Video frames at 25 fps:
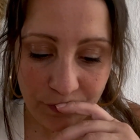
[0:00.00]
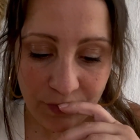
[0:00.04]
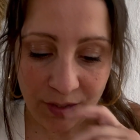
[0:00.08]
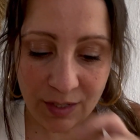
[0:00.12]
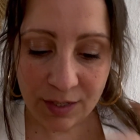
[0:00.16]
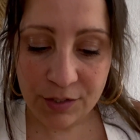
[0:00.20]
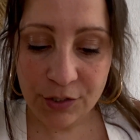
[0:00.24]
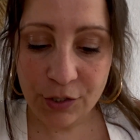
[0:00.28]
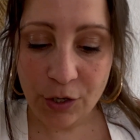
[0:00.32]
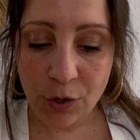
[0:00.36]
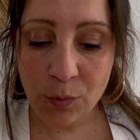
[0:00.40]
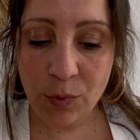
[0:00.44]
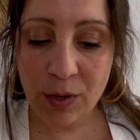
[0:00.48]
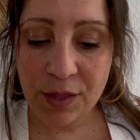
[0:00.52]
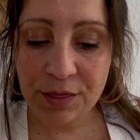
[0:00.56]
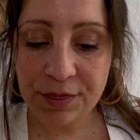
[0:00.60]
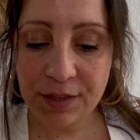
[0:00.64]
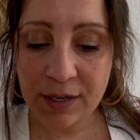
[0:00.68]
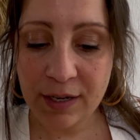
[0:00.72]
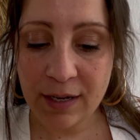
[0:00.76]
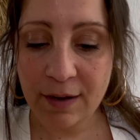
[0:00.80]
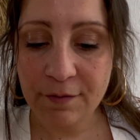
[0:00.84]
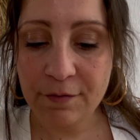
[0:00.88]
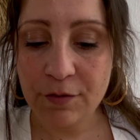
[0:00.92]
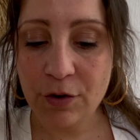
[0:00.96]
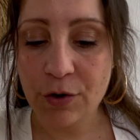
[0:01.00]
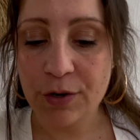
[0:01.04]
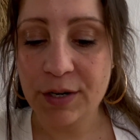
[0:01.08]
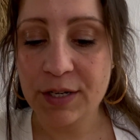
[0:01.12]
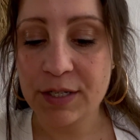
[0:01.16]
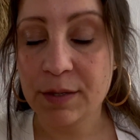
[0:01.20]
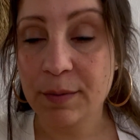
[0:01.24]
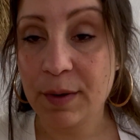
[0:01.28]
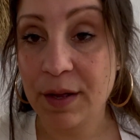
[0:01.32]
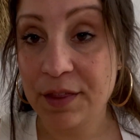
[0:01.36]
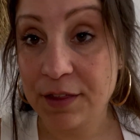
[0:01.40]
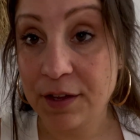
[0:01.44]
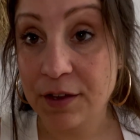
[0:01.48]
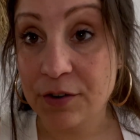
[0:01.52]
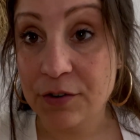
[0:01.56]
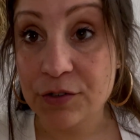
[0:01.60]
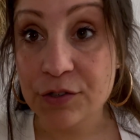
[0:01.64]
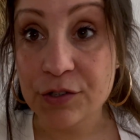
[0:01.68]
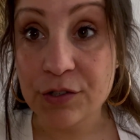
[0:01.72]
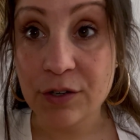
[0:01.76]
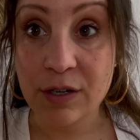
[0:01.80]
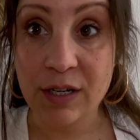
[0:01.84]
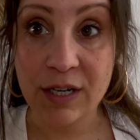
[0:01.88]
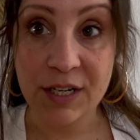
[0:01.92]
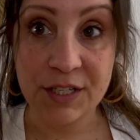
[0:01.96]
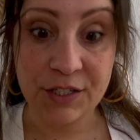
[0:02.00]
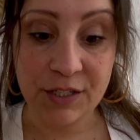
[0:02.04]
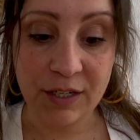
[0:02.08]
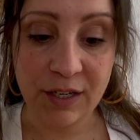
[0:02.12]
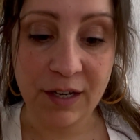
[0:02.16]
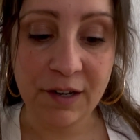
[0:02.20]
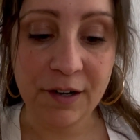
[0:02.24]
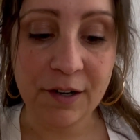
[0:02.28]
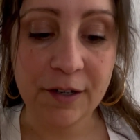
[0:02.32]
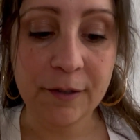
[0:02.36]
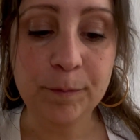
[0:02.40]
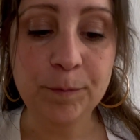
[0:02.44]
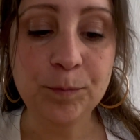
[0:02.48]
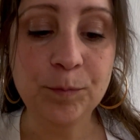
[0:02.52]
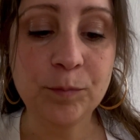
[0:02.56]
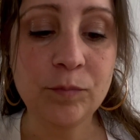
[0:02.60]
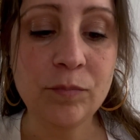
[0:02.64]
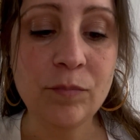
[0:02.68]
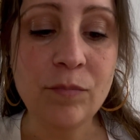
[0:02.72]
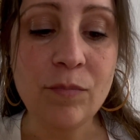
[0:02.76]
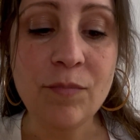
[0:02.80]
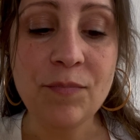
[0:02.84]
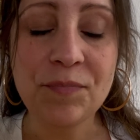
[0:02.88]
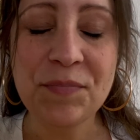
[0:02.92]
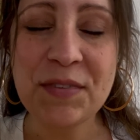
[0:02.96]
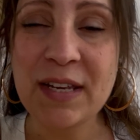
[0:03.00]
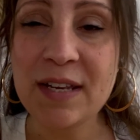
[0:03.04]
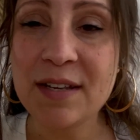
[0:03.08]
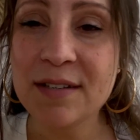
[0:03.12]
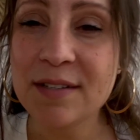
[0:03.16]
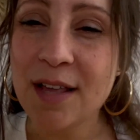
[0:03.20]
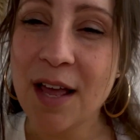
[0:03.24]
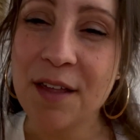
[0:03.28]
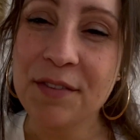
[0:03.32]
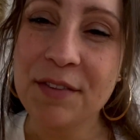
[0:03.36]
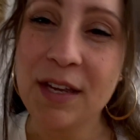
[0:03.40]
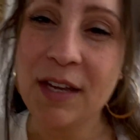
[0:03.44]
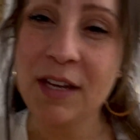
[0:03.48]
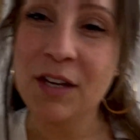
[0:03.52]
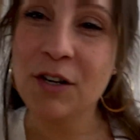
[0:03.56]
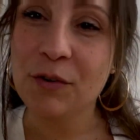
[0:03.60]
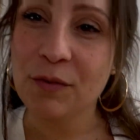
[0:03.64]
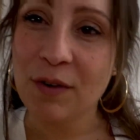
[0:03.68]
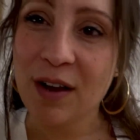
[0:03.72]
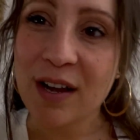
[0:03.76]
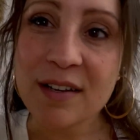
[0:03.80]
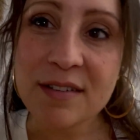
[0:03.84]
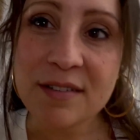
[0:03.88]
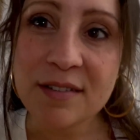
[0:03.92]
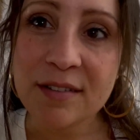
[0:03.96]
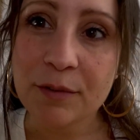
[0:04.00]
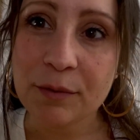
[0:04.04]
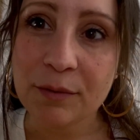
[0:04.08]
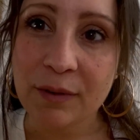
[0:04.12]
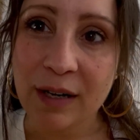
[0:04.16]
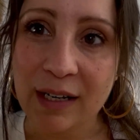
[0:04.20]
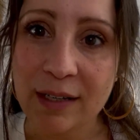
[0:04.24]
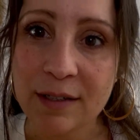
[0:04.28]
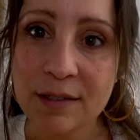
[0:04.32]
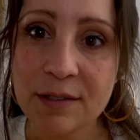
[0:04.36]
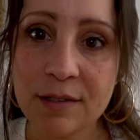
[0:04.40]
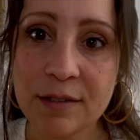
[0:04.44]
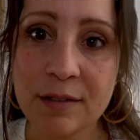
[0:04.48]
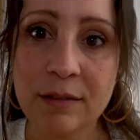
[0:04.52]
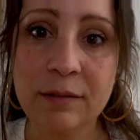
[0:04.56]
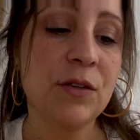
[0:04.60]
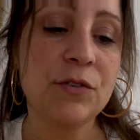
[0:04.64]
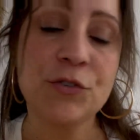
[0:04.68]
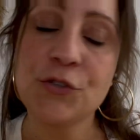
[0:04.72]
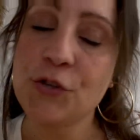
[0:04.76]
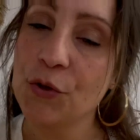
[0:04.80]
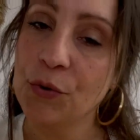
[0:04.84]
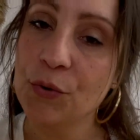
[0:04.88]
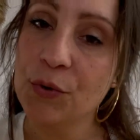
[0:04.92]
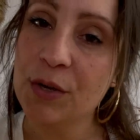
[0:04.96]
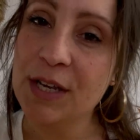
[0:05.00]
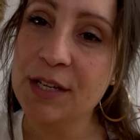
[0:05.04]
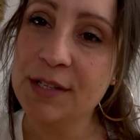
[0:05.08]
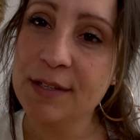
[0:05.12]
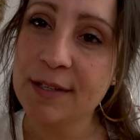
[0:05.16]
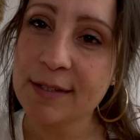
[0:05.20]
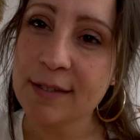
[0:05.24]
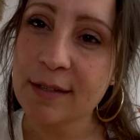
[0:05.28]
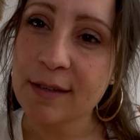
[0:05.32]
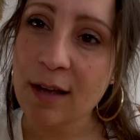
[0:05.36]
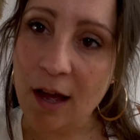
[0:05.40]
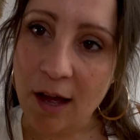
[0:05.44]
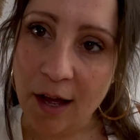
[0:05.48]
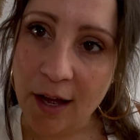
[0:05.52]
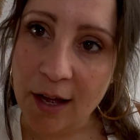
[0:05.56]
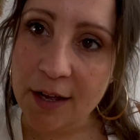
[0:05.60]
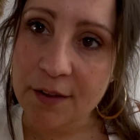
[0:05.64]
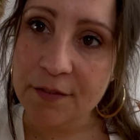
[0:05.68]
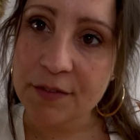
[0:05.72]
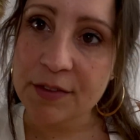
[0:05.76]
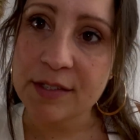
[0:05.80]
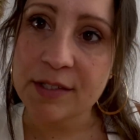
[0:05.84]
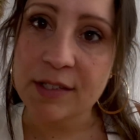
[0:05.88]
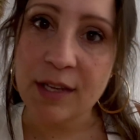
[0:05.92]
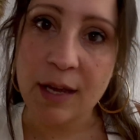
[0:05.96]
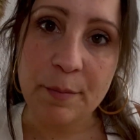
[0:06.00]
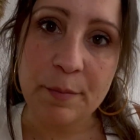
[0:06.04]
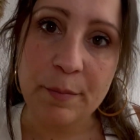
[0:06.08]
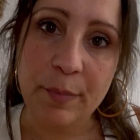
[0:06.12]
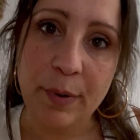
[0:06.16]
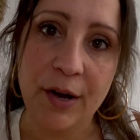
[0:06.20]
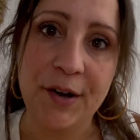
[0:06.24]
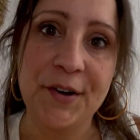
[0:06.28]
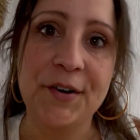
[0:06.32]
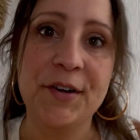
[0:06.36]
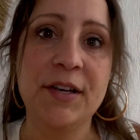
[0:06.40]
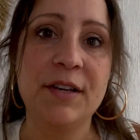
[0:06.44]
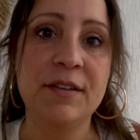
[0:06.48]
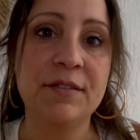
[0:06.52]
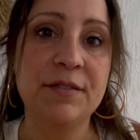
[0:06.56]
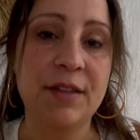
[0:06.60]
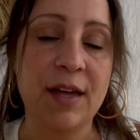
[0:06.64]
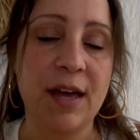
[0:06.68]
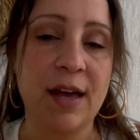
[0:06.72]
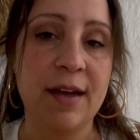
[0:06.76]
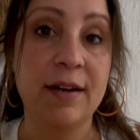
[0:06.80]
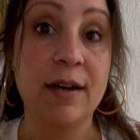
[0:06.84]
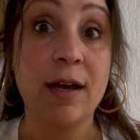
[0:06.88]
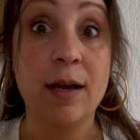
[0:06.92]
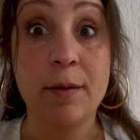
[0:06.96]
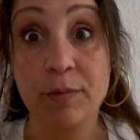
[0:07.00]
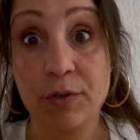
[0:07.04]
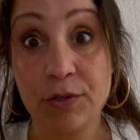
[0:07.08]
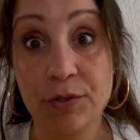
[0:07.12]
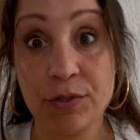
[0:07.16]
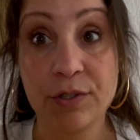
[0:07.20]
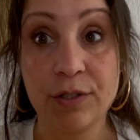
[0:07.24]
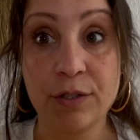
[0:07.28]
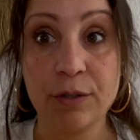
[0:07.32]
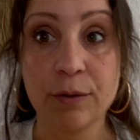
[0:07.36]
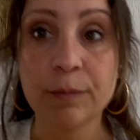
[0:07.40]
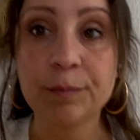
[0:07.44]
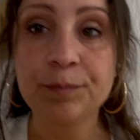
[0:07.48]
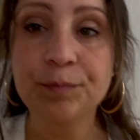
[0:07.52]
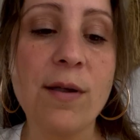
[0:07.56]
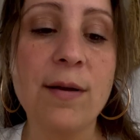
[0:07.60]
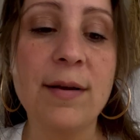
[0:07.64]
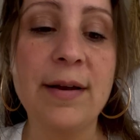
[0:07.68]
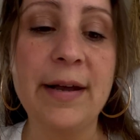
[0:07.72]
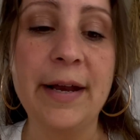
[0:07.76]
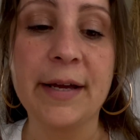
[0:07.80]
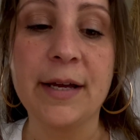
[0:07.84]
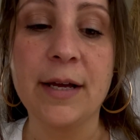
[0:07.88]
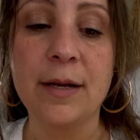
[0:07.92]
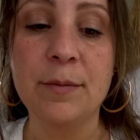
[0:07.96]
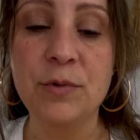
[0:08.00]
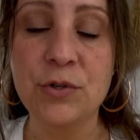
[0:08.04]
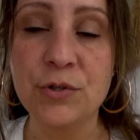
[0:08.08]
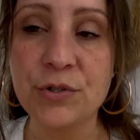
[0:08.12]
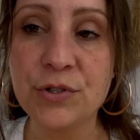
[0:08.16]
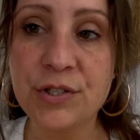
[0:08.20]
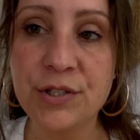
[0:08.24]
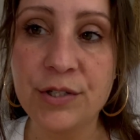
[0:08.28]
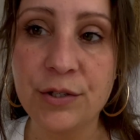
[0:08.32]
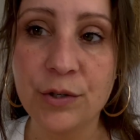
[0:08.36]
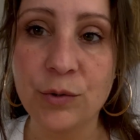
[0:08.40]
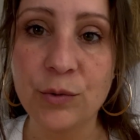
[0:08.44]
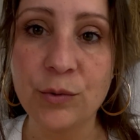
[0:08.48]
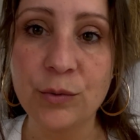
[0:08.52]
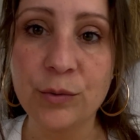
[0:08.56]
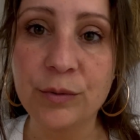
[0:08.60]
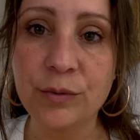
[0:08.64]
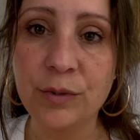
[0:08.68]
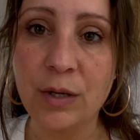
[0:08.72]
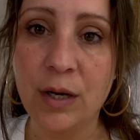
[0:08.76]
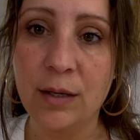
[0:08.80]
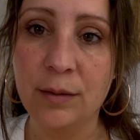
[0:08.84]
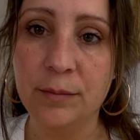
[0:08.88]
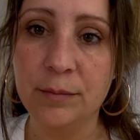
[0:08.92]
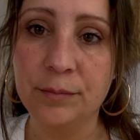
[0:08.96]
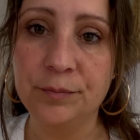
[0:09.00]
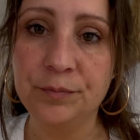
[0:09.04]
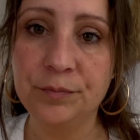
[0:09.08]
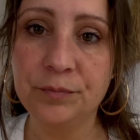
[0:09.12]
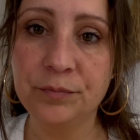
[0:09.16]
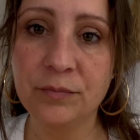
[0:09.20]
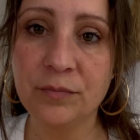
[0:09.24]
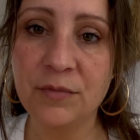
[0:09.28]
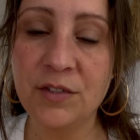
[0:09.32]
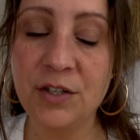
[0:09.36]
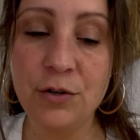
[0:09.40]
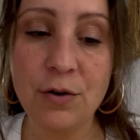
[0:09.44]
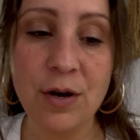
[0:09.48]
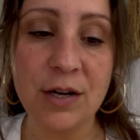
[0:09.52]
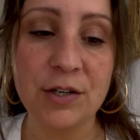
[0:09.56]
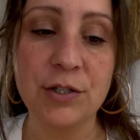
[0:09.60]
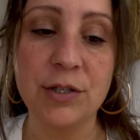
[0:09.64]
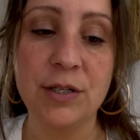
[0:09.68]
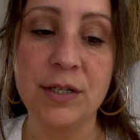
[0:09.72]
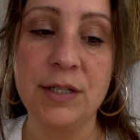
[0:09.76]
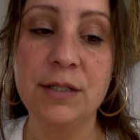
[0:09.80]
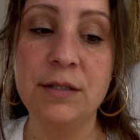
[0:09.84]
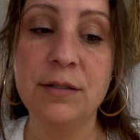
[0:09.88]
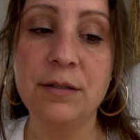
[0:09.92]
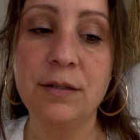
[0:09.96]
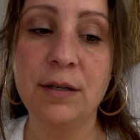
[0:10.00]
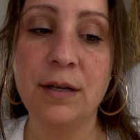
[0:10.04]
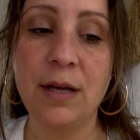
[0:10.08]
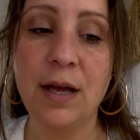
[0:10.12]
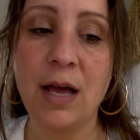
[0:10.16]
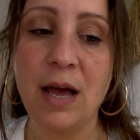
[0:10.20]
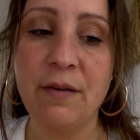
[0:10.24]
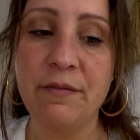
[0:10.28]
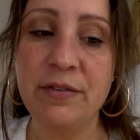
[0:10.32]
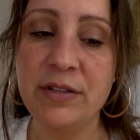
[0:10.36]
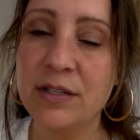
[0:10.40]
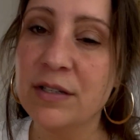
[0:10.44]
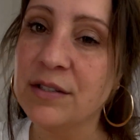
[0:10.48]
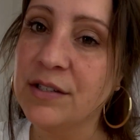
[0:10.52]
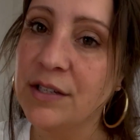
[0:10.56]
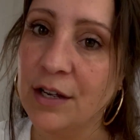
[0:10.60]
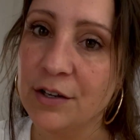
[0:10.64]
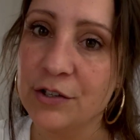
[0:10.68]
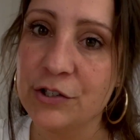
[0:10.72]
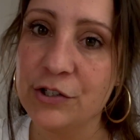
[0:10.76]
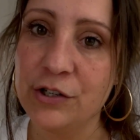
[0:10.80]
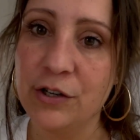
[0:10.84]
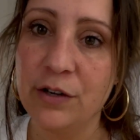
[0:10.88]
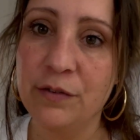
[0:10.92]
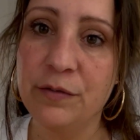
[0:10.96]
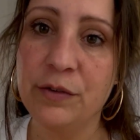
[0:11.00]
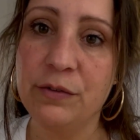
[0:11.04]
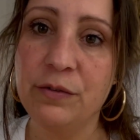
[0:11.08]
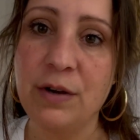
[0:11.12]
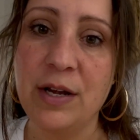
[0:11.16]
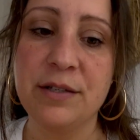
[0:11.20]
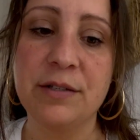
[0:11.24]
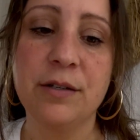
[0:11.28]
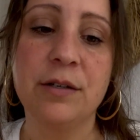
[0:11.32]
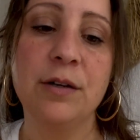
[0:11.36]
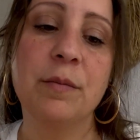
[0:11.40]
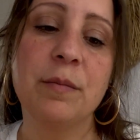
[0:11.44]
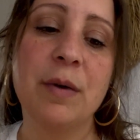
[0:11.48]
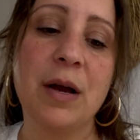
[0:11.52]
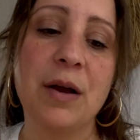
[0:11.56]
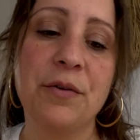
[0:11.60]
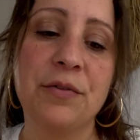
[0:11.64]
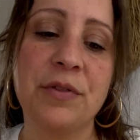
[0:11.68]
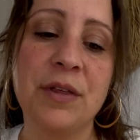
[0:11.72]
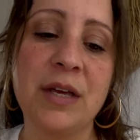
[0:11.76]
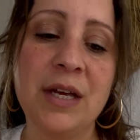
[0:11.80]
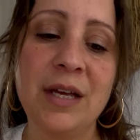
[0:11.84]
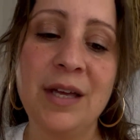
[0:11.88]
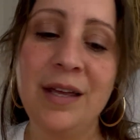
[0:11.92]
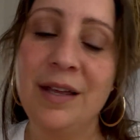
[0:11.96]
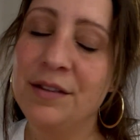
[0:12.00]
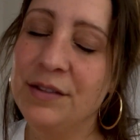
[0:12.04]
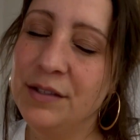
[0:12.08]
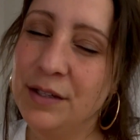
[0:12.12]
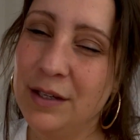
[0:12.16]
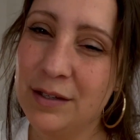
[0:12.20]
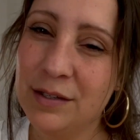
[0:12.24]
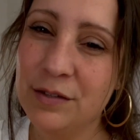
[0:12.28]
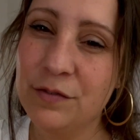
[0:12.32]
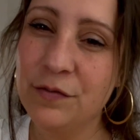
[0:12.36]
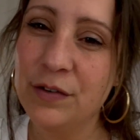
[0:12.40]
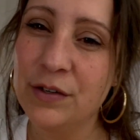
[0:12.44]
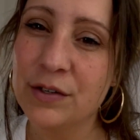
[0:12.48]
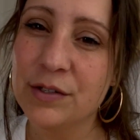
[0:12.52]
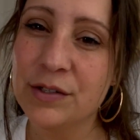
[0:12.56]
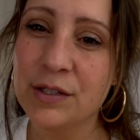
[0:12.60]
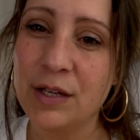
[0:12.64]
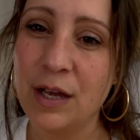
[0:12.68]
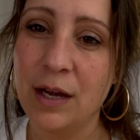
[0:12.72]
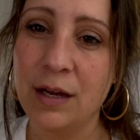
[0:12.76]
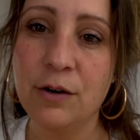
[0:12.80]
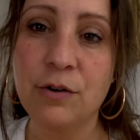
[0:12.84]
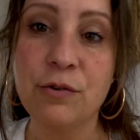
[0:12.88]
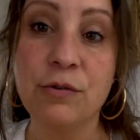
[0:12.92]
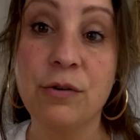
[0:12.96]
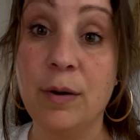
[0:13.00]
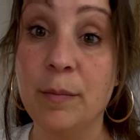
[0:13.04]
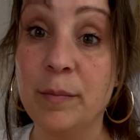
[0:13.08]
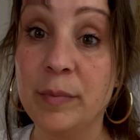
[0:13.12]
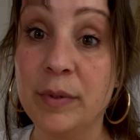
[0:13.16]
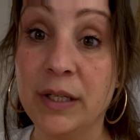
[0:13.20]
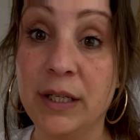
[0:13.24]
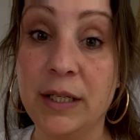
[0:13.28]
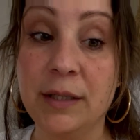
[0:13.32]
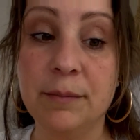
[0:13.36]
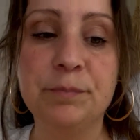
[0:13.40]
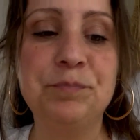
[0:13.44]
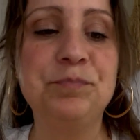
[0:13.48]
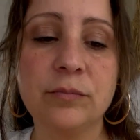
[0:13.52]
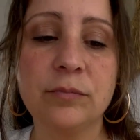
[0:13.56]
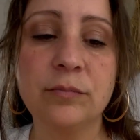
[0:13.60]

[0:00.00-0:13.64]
So one thing I've noticed about the arroz con leche here is that they grind the rice, so it doesn't have the same body that I'm used to. Like I'm used to you actually having the texture of the rice in your mouth. This feels like crumbly.